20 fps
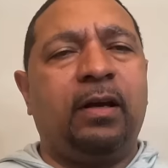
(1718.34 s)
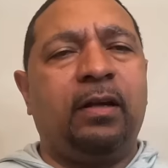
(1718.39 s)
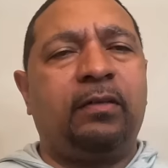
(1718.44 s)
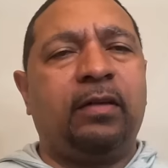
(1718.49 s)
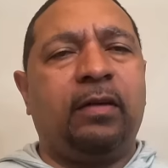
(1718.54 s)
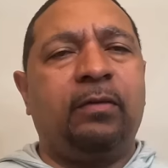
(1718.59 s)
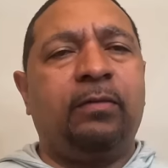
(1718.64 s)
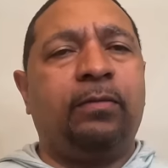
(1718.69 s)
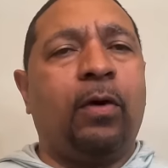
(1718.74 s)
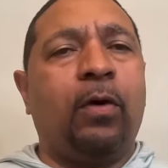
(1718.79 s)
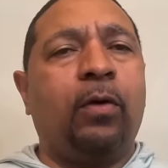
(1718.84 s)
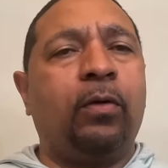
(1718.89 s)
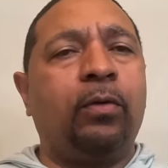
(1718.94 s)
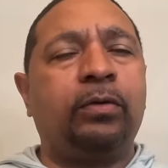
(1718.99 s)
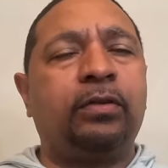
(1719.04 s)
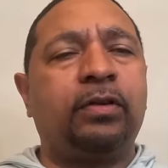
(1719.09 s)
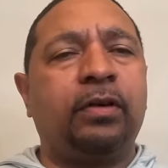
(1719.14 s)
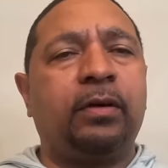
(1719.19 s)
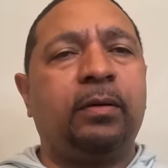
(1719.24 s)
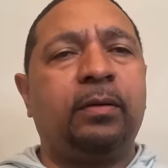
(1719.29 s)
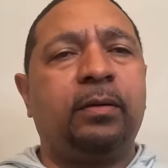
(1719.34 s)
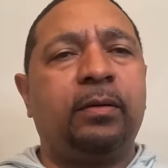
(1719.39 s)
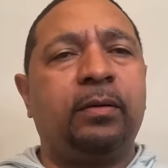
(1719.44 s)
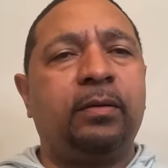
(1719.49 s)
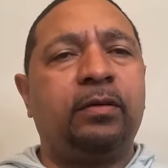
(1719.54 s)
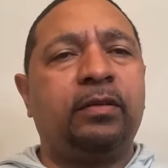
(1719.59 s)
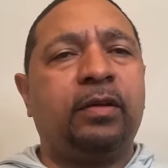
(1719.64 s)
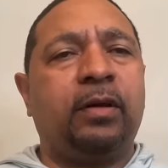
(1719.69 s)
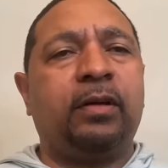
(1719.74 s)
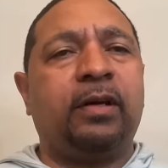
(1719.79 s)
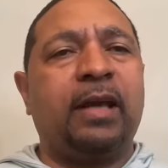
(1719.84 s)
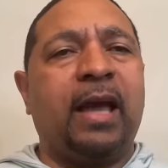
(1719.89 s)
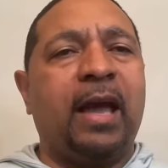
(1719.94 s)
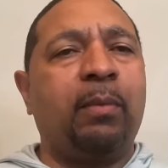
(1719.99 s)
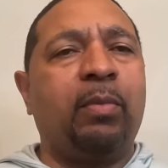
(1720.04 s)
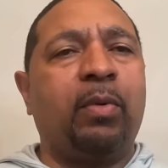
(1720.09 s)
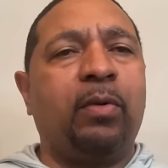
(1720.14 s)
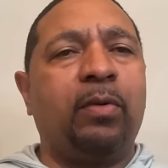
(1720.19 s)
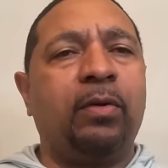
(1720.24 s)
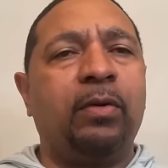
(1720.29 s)
it's in vogue to, to
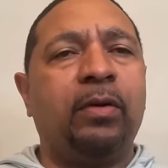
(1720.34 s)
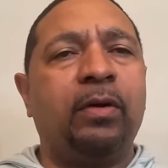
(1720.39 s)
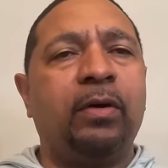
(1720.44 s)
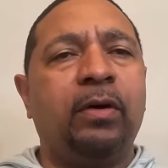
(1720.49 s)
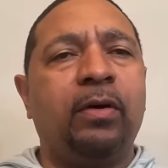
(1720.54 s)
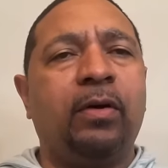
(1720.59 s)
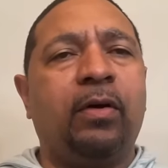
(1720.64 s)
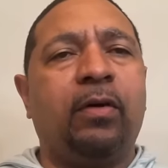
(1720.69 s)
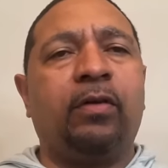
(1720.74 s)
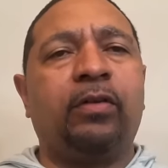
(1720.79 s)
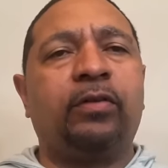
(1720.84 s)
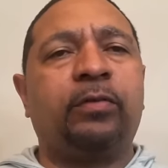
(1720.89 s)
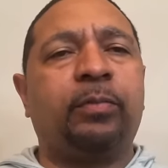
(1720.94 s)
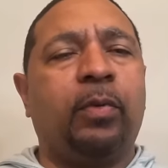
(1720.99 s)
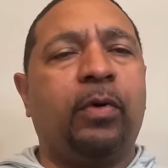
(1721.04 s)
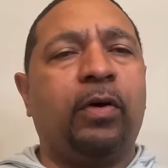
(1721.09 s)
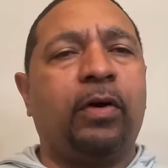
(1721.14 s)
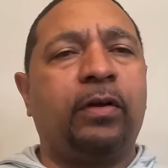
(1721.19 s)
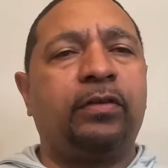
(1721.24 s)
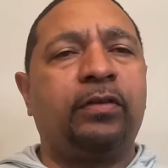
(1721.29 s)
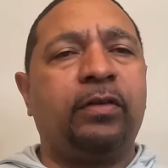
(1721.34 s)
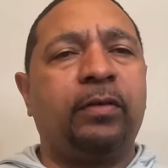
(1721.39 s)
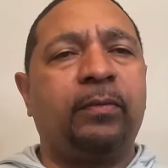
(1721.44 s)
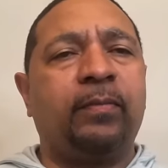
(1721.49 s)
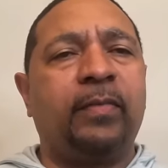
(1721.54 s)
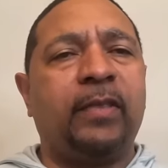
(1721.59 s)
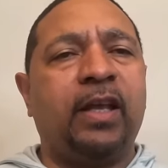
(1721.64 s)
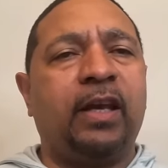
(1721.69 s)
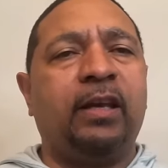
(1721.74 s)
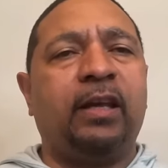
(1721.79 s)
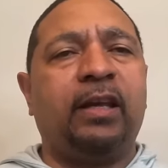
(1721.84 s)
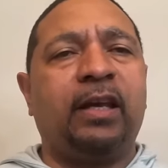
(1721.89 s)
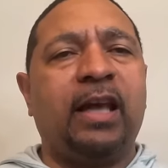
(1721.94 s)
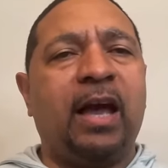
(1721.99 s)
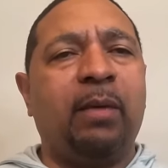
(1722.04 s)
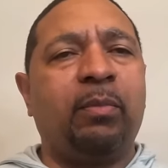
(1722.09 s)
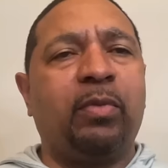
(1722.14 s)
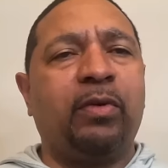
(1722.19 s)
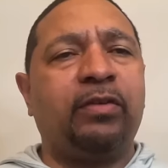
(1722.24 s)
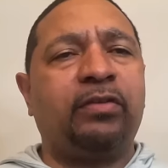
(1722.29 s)
gamble on sports. And the
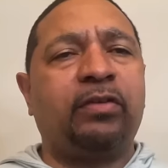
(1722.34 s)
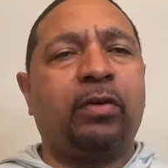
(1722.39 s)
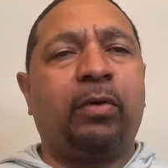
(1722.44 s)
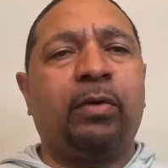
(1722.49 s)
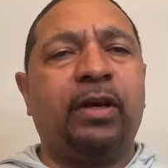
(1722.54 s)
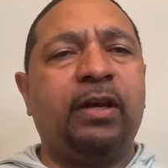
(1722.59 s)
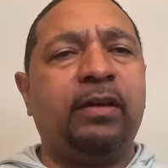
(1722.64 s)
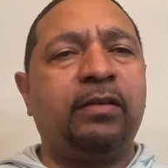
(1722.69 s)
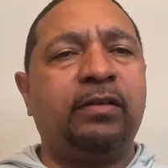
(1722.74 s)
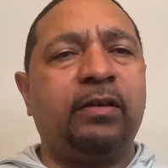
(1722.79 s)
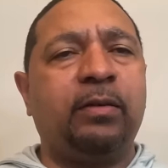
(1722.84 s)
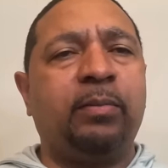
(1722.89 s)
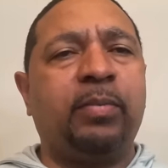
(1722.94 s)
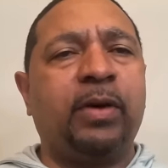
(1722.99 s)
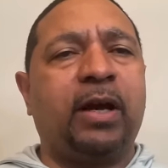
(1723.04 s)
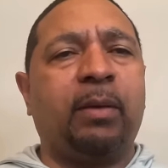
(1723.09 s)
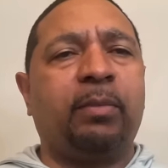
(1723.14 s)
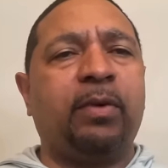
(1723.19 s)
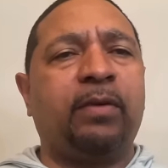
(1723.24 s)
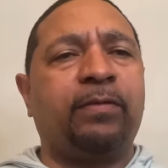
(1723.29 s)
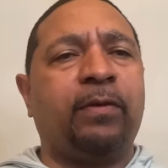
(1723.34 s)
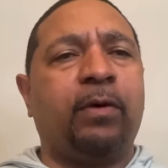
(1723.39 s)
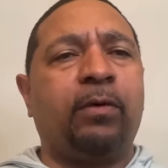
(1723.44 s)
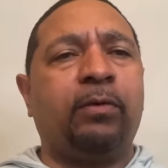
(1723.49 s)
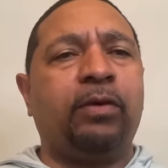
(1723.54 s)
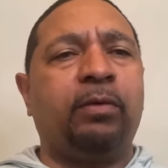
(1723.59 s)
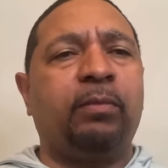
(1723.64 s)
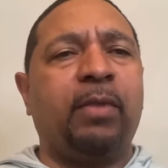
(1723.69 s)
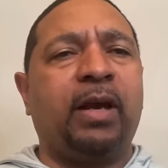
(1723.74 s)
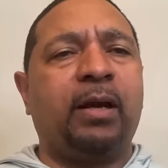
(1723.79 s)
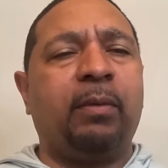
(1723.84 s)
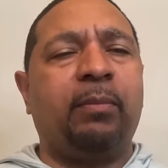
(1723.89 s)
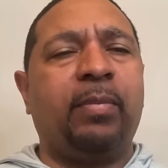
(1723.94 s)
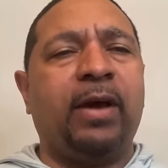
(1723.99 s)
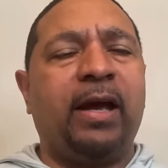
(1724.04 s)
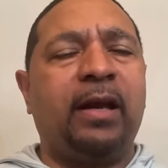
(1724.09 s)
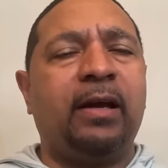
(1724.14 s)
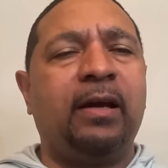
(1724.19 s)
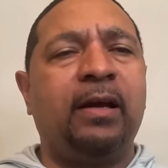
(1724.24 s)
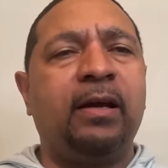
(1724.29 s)
gamble is so easy. You pick up your phone, you make a
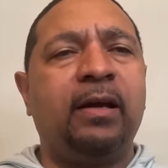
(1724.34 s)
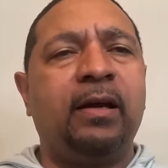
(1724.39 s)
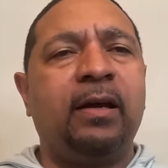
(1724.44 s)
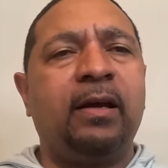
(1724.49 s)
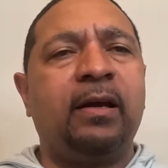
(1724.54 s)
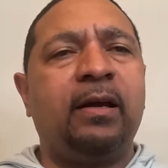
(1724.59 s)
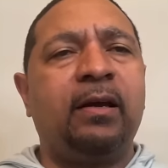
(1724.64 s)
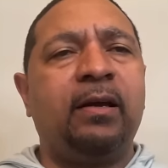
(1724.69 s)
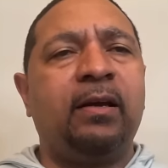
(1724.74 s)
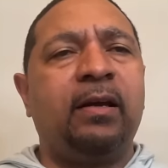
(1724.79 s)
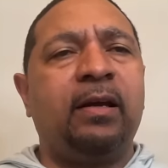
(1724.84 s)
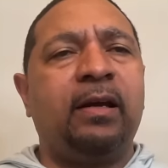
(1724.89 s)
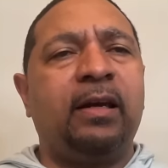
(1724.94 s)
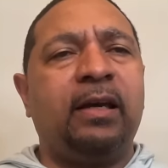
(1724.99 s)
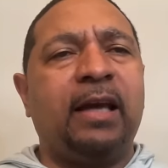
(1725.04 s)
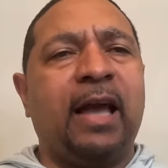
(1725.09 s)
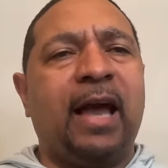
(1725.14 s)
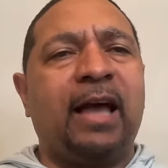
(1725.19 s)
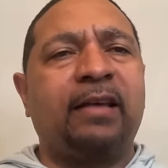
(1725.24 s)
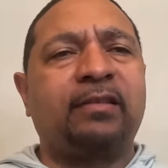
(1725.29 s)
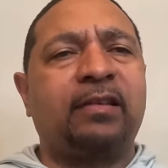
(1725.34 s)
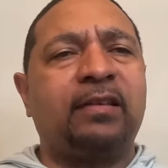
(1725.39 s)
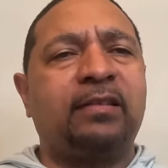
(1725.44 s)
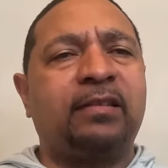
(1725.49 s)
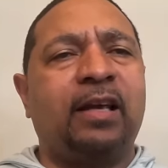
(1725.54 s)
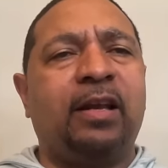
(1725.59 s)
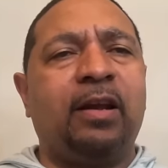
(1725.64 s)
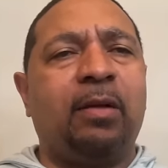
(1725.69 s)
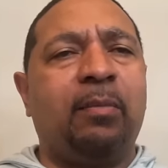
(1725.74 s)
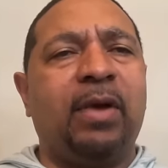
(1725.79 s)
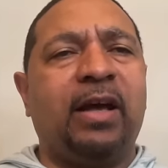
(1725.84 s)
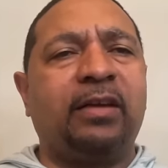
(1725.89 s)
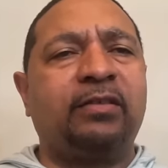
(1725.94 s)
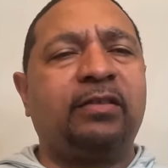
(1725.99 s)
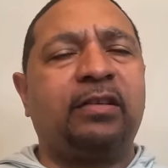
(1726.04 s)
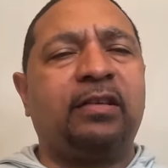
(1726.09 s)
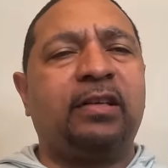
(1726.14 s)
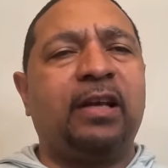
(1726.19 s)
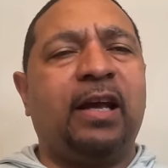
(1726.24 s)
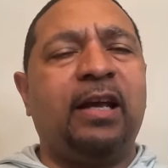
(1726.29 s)
bet. He has to send a
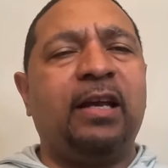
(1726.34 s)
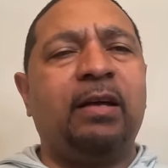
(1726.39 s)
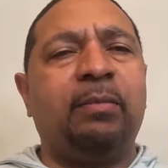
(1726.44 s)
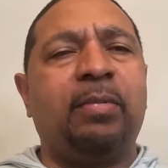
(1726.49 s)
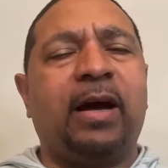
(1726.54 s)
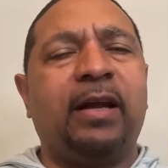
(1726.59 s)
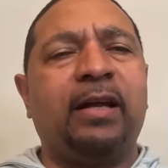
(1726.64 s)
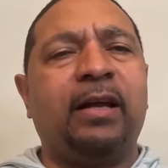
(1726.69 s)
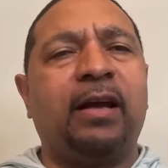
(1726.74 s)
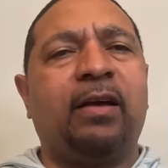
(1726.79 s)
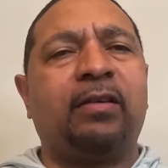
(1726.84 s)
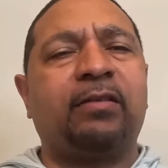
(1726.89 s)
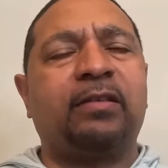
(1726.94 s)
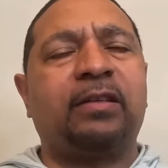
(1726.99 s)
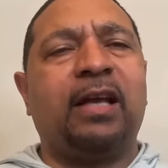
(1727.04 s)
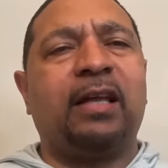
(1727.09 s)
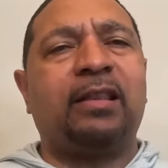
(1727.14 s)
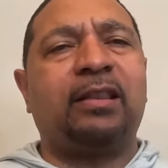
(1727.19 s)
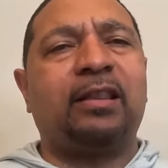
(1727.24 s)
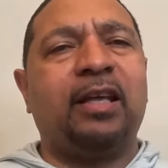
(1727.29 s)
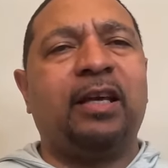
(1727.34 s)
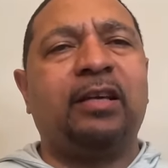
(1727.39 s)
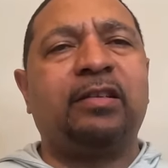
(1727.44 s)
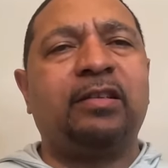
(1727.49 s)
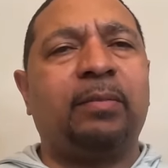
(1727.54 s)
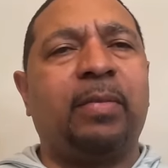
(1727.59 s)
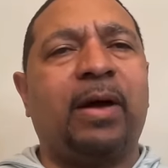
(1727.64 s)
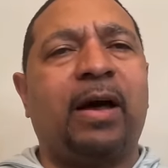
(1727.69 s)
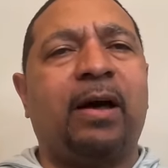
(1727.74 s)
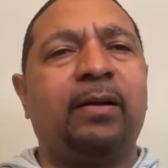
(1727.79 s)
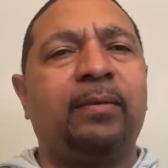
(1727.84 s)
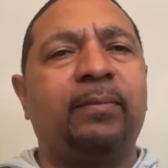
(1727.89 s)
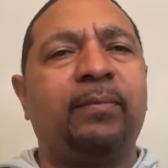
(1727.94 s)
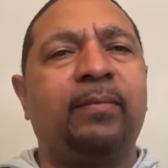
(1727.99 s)
message to anybody else that thinks about